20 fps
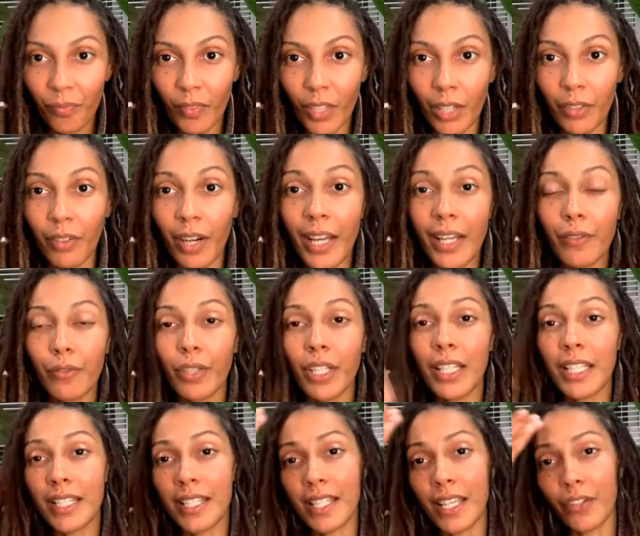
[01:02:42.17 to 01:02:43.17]
right? Really
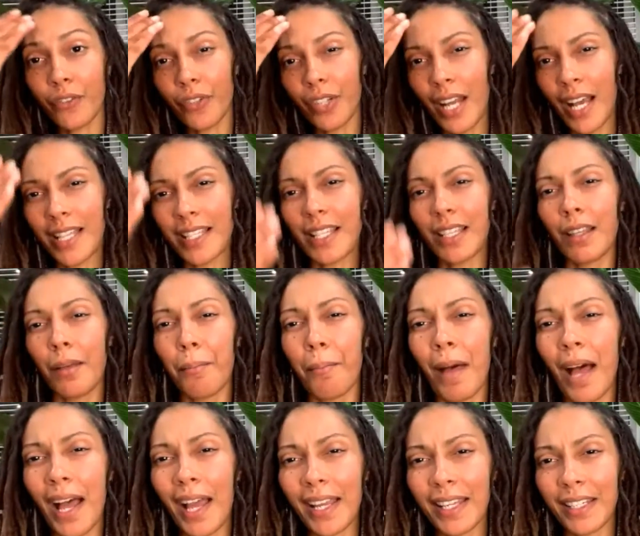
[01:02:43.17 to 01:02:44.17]
synchronizing the
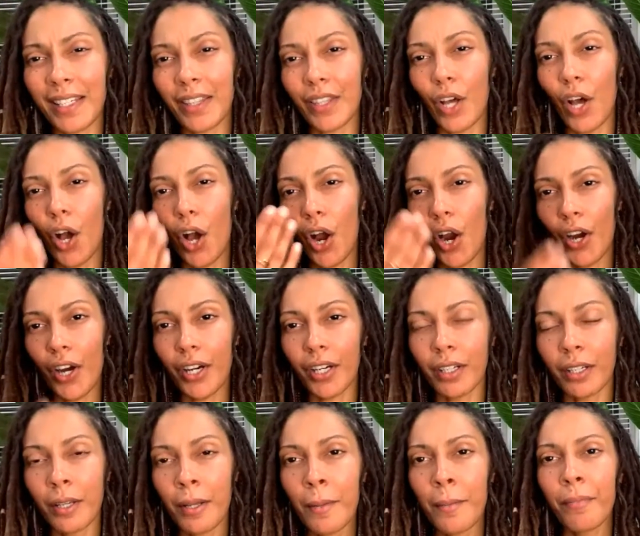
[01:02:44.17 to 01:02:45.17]
mind and the
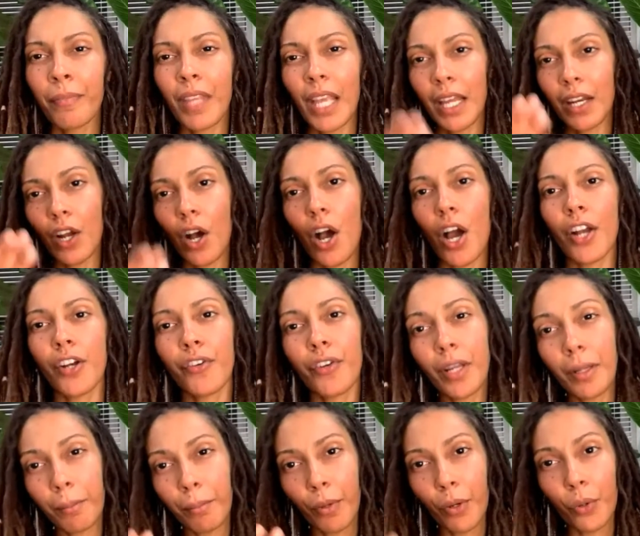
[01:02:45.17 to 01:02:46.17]
heart, and honoring
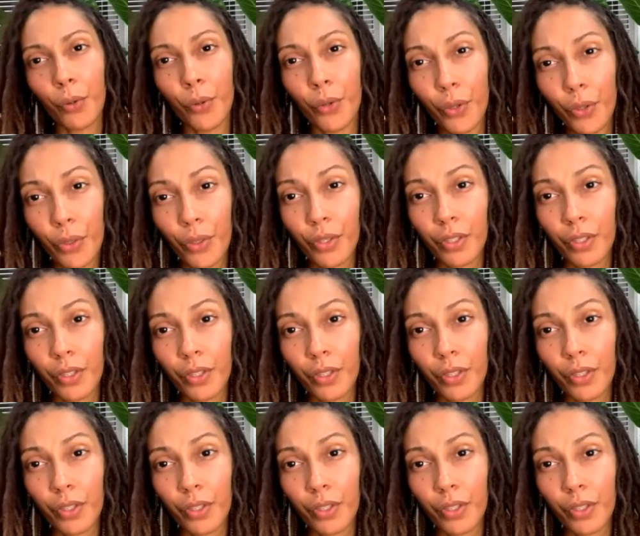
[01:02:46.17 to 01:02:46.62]
both